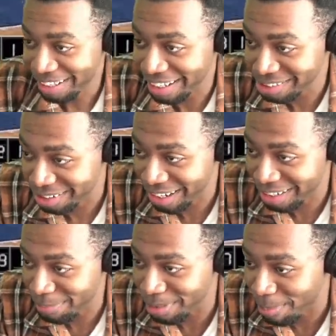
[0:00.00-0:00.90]
I saw that
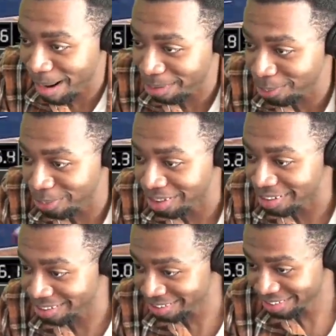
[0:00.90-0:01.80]
coming a mile away,
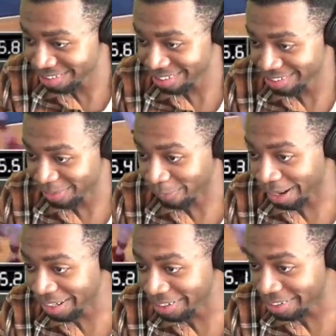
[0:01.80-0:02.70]

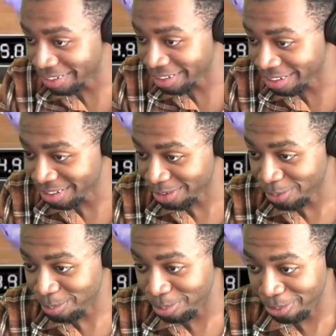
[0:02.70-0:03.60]
right here.
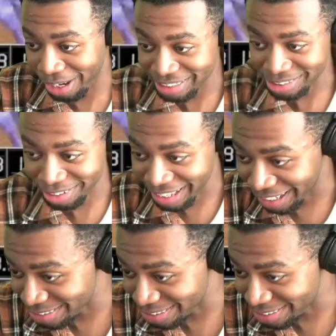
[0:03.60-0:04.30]
Boy, I saw that